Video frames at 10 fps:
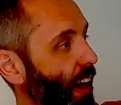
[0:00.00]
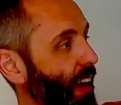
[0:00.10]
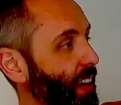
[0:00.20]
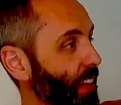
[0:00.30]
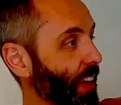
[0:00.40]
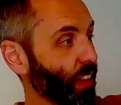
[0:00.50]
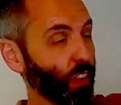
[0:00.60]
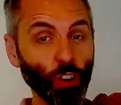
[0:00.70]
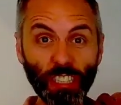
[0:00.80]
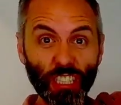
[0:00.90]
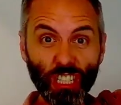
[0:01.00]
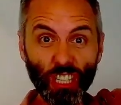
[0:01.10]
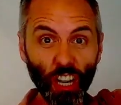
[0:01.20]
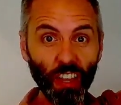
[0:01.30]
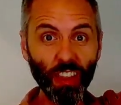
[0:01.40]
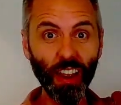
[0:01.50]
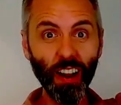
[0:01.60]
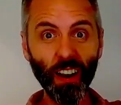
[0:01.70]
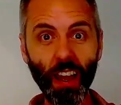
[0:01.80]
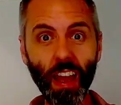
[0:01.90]
into there, they'll get stuck in there,
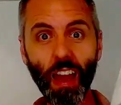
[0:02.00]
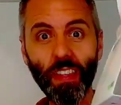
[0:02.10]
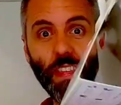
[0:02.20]
and then they